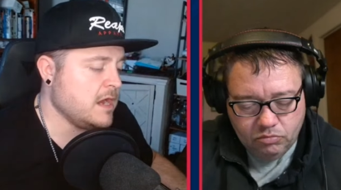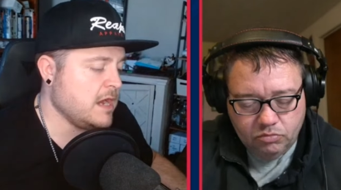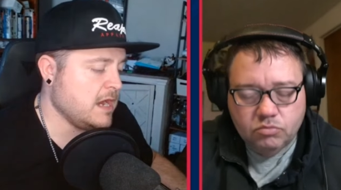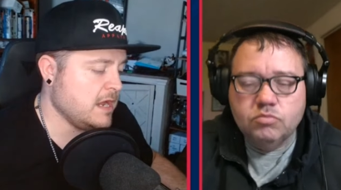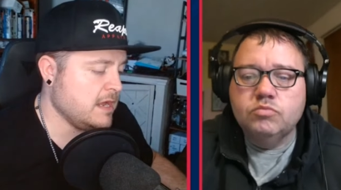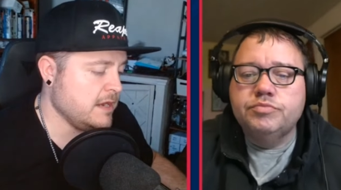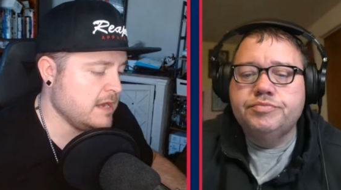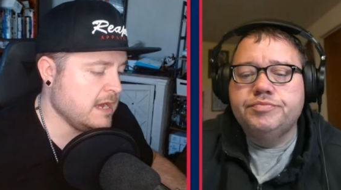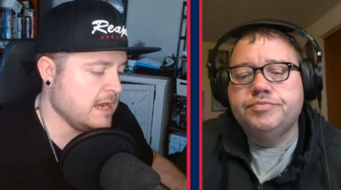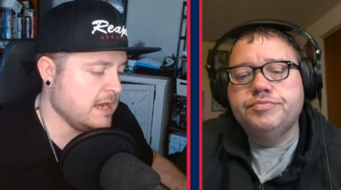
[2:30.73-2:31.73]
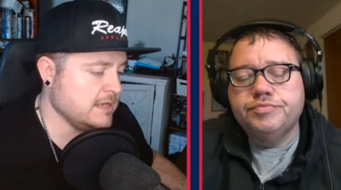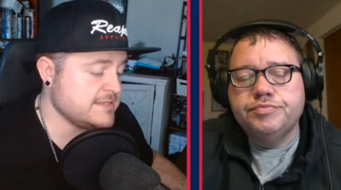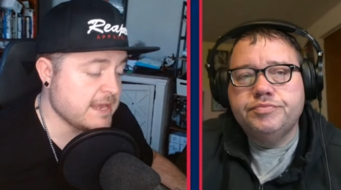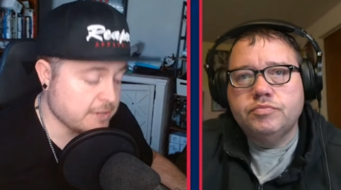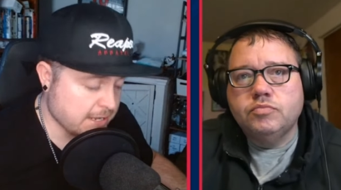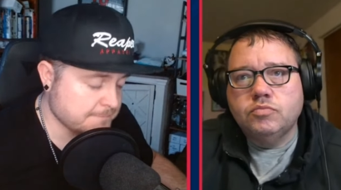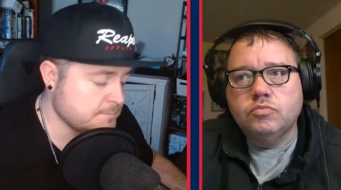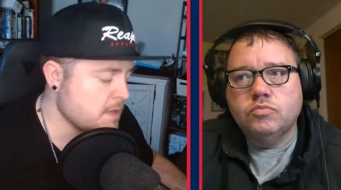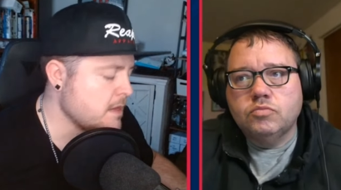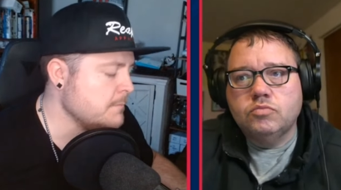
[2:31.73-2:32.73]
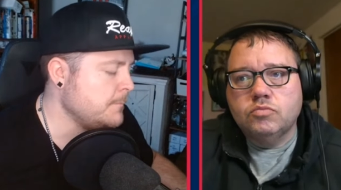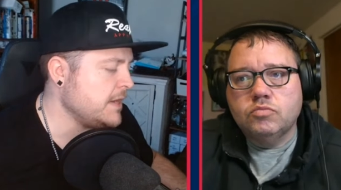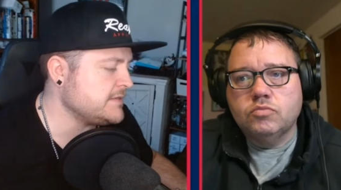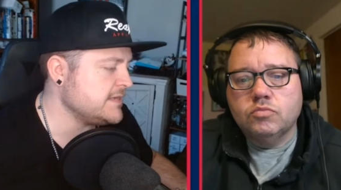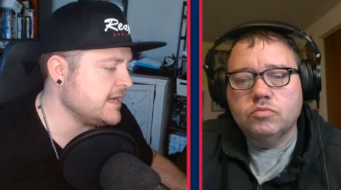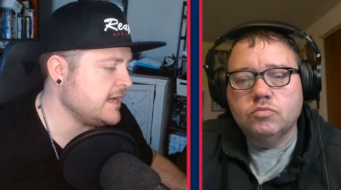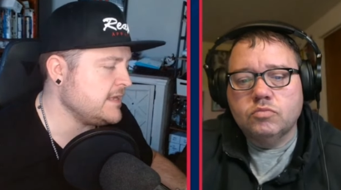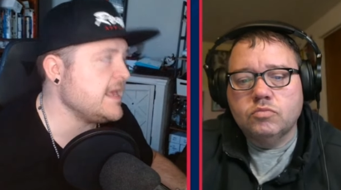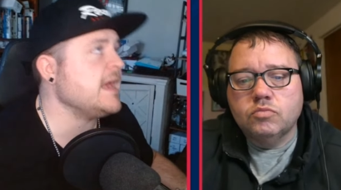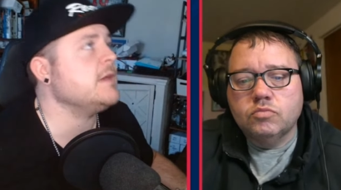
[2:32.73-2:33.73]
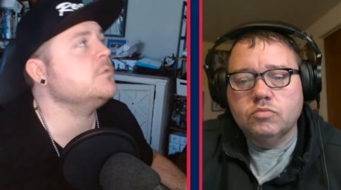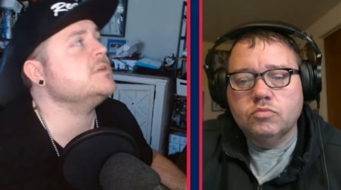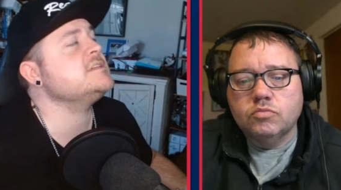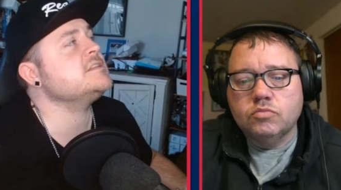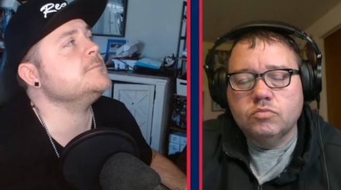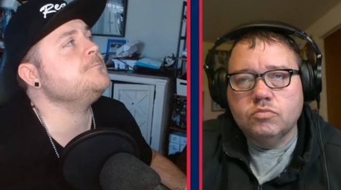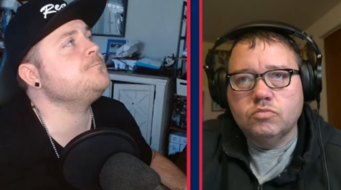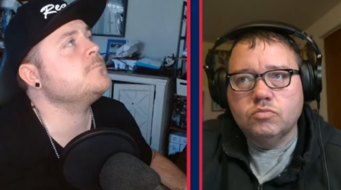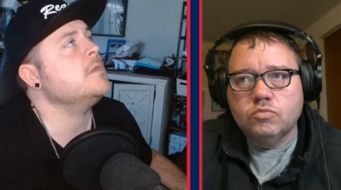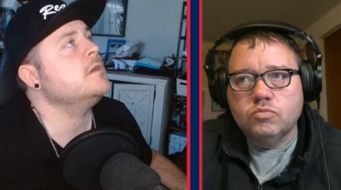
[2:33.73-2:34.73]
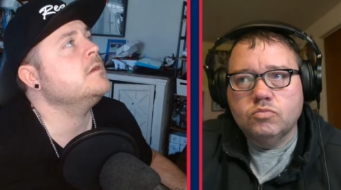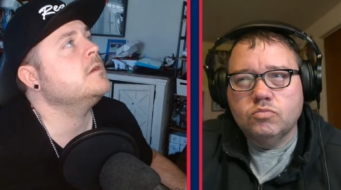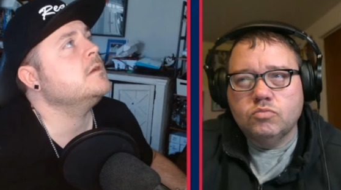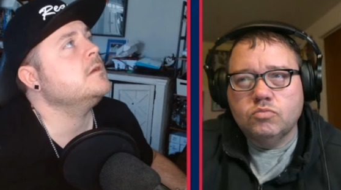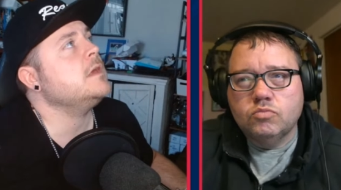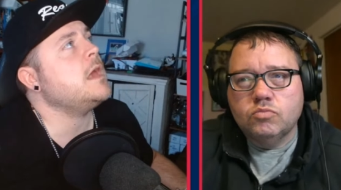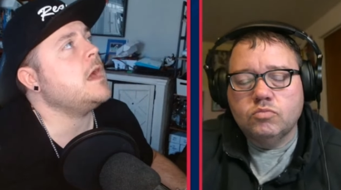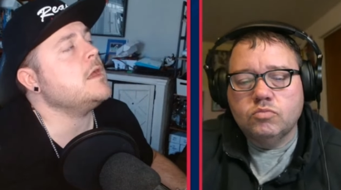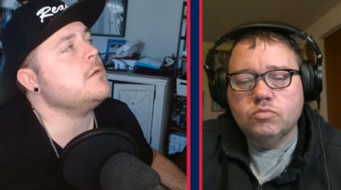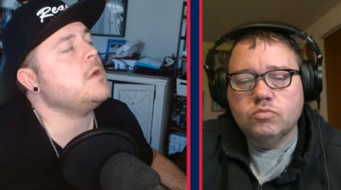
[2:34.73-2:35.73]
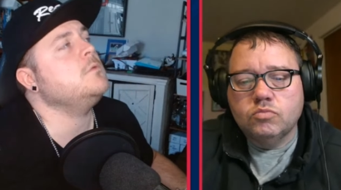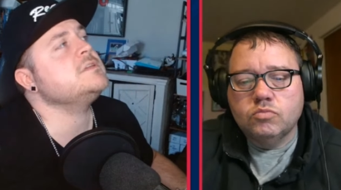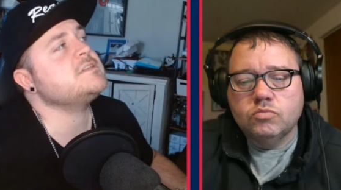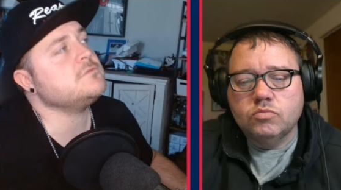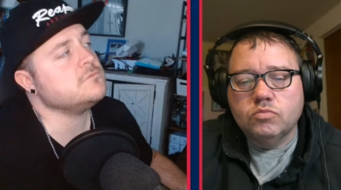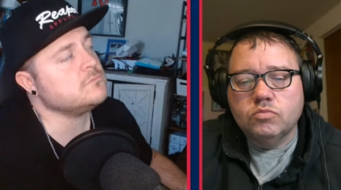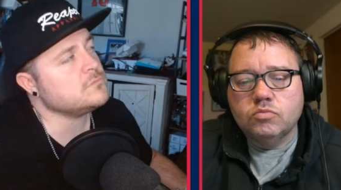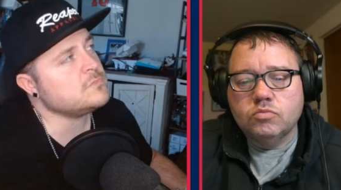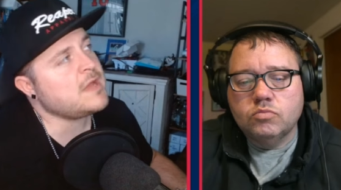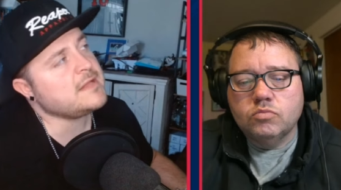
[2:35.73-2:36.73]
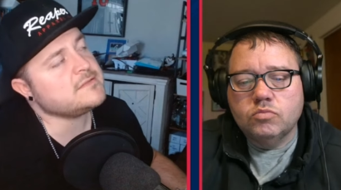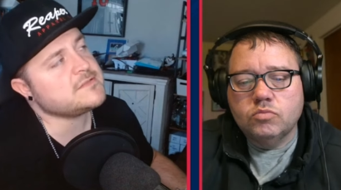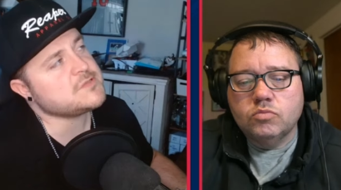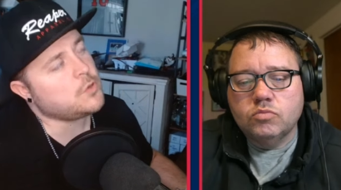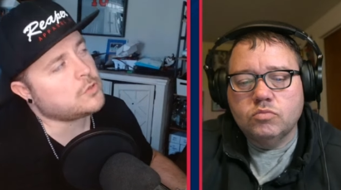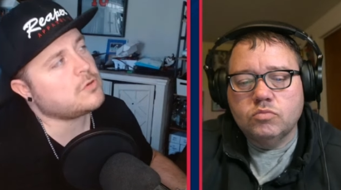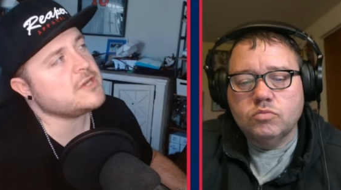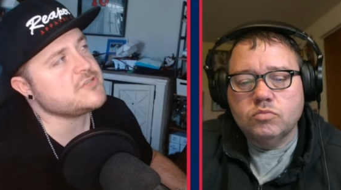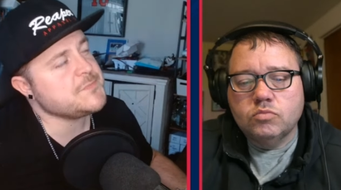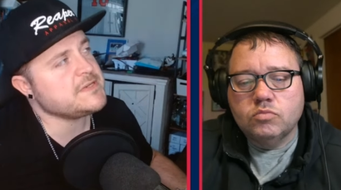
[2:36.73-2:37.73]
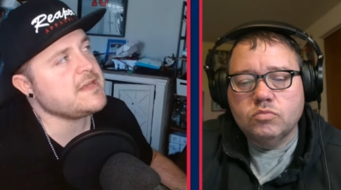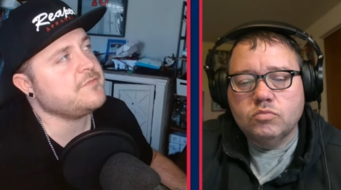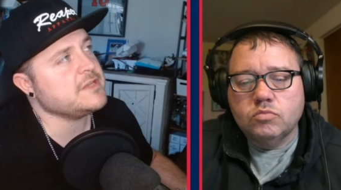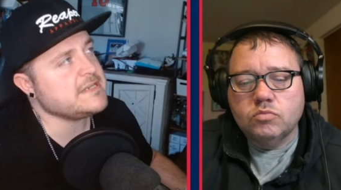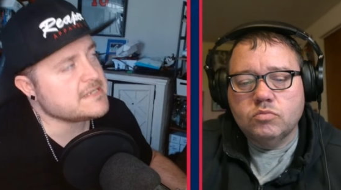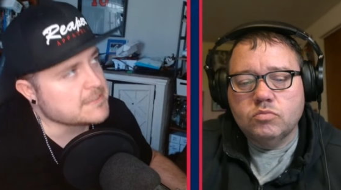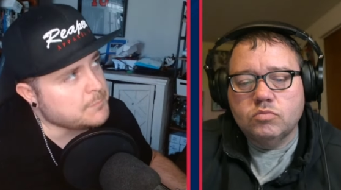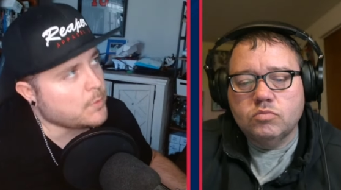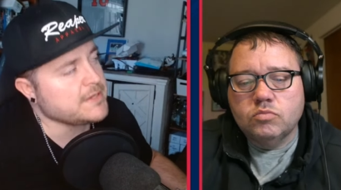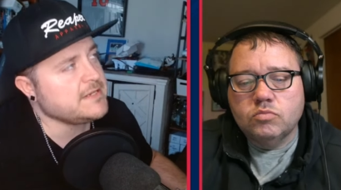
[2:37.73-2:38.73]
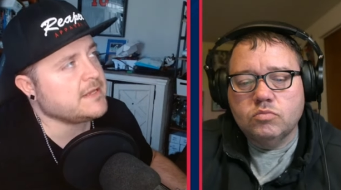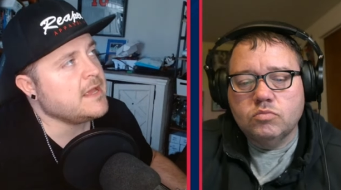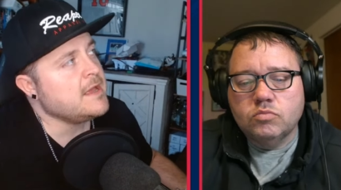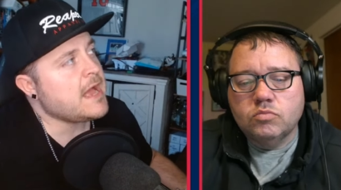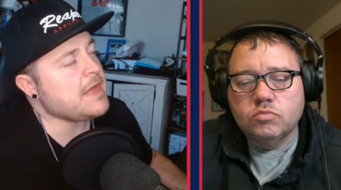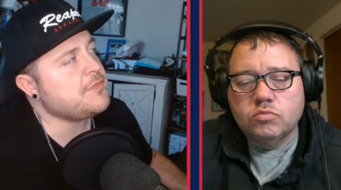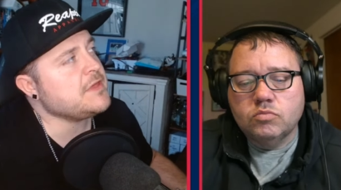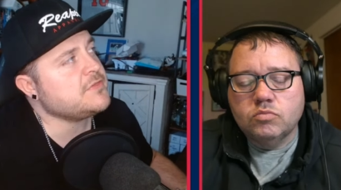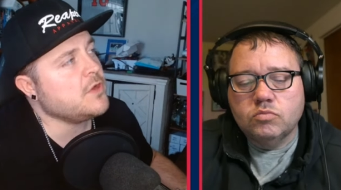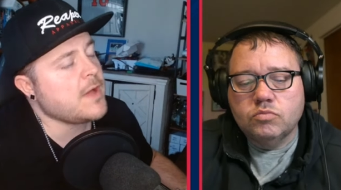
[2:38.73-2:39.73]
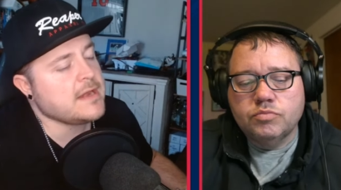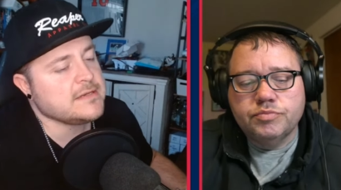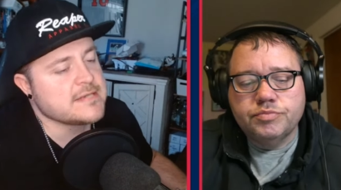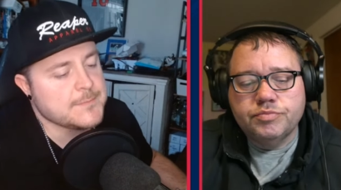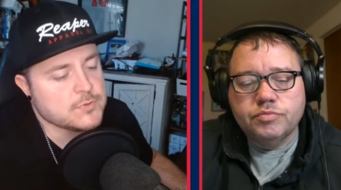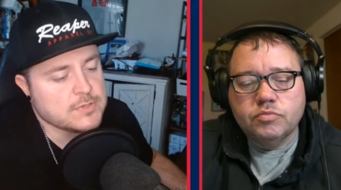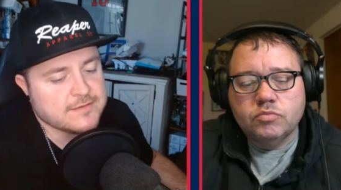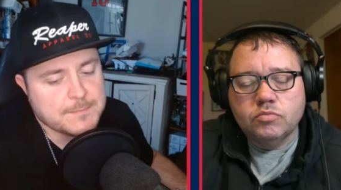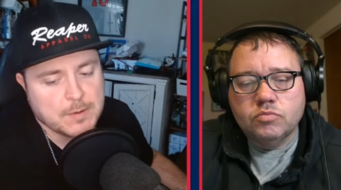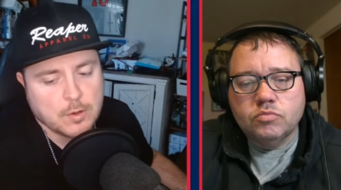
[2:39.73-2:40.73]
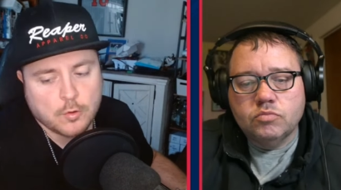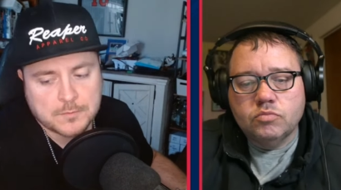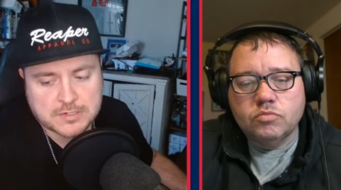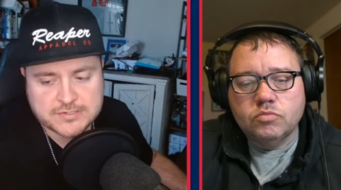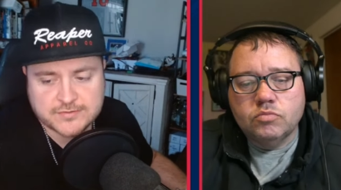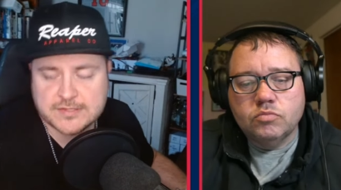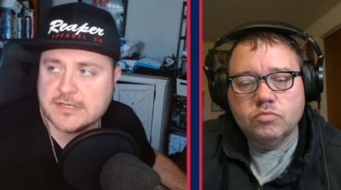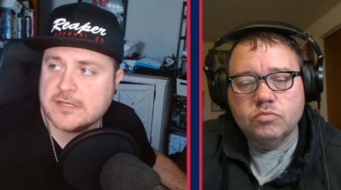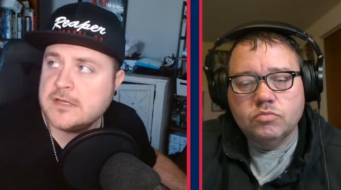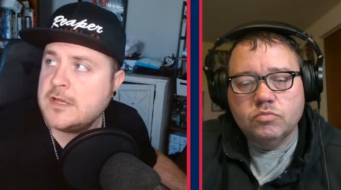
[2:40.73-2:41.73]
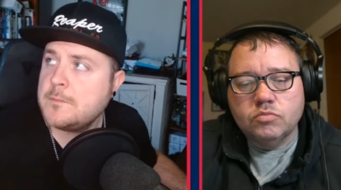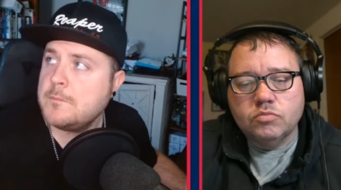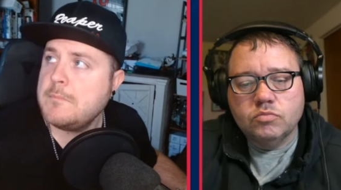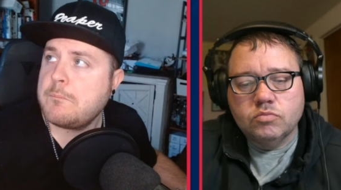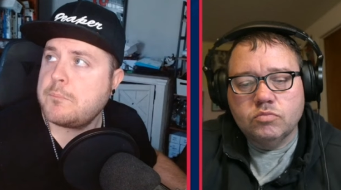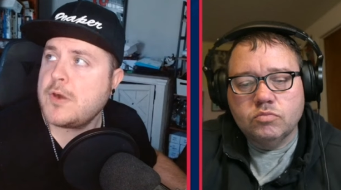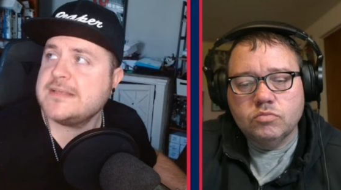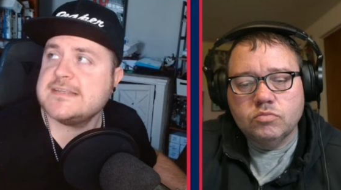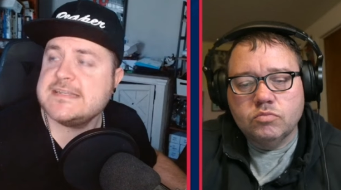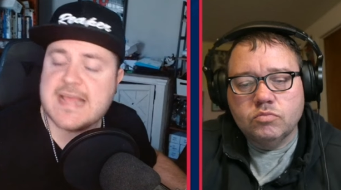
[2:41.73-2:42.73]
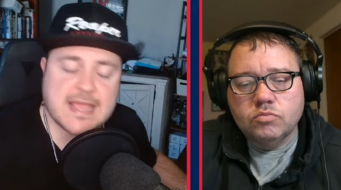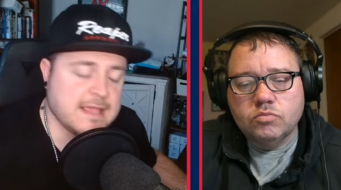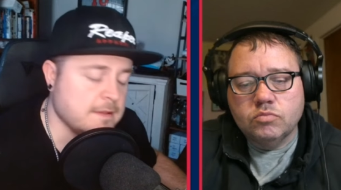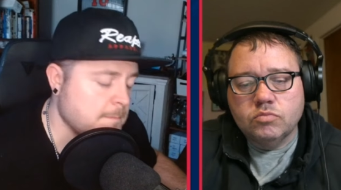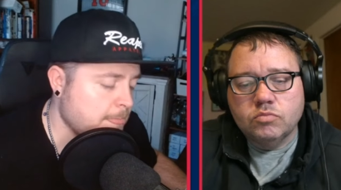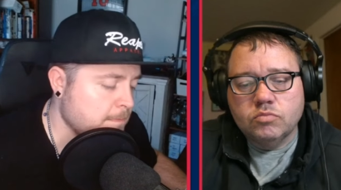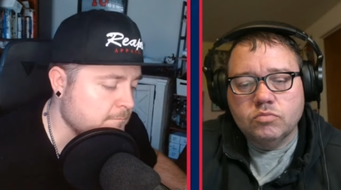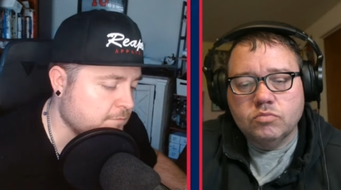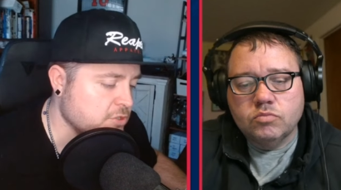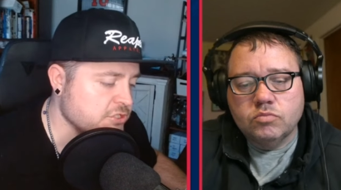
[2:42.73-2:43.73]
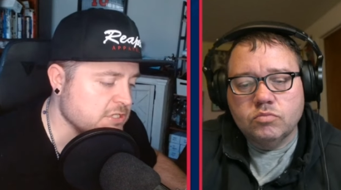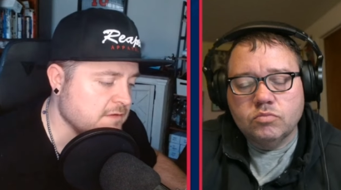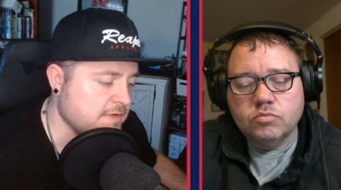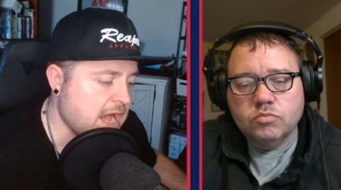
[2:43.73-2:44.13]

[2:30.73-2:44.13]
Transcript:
Speaker 1: on uh, Saturday. But uh, yeah, it was it, it was not soul crushing, but definitely disappointing. I think though, anytime you give up a homer to the present day version of